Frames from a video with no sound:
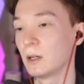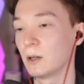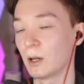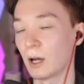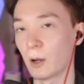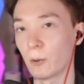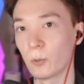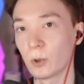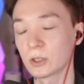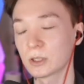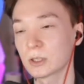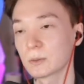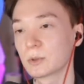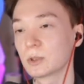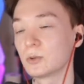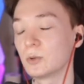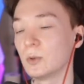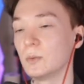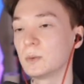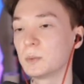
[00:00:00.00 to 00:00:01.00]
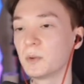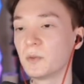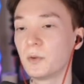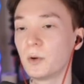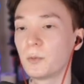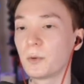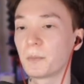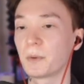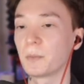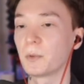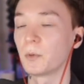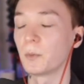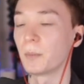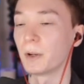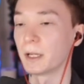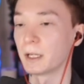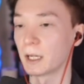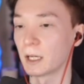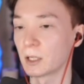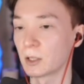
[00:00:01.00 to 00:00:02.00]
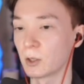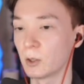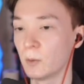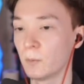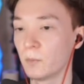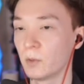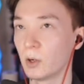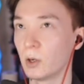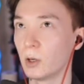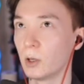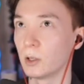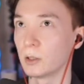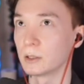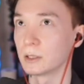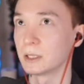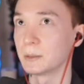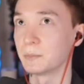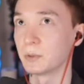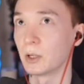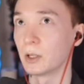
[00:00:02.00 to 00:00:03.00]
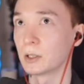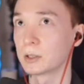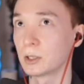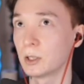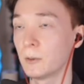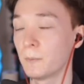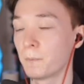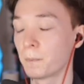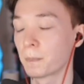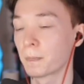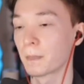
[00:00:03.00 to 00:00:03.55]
I watched some streams before when people were playing Echo on Gibraltar.